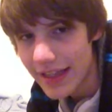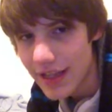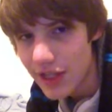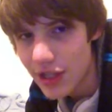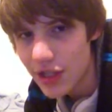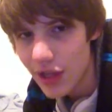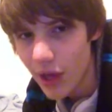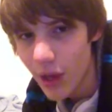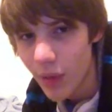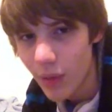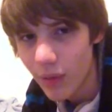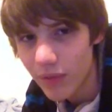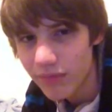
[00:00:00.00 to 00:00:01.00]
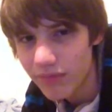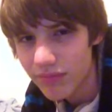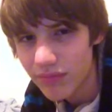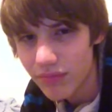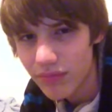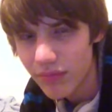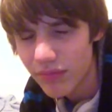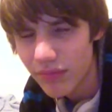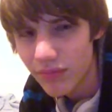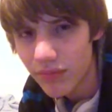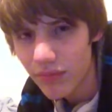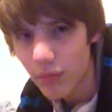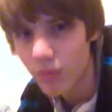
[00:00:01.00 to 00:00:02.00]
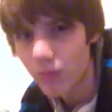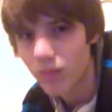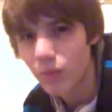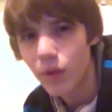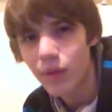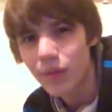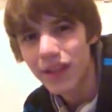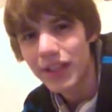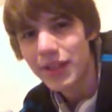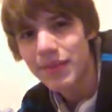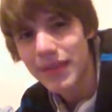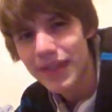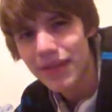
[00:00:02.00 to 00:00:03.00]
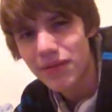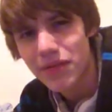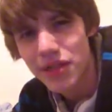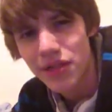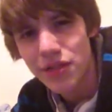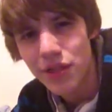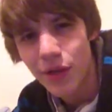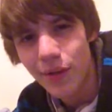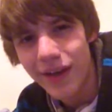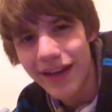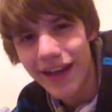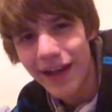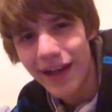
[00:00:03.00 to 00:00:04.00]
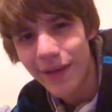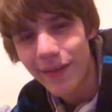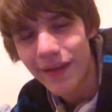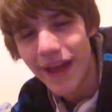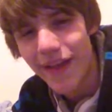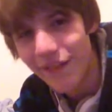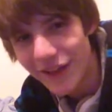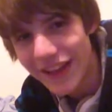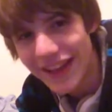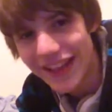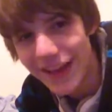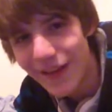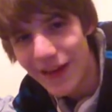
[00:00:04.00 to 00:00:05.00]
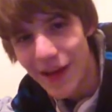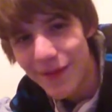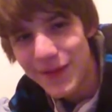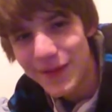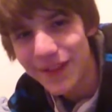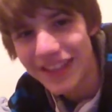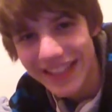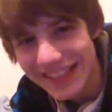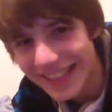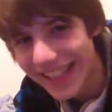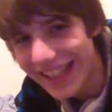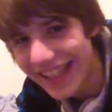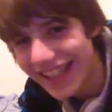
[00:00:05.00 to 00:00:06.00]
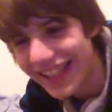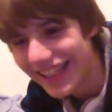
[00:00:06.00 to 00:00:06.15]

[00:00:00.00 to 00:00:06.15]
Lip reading: So, what really could be Tier 0 right now? Everything Konami's releasing?